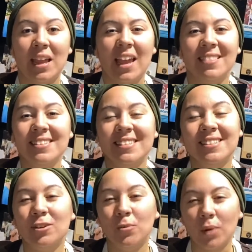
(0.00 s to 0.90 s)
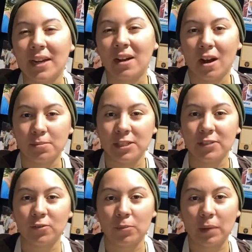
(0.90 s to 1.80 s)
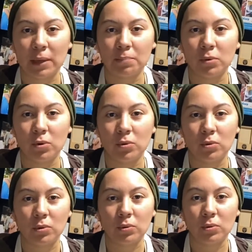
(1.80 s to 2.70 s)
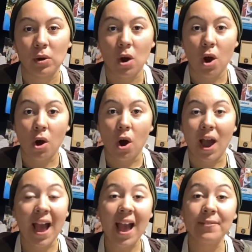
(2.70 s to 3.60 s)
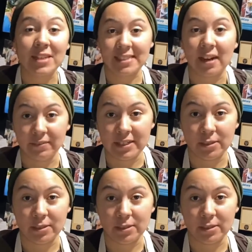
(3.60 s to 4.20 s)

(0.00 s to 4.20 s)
And this is a great option for people who haven't dived into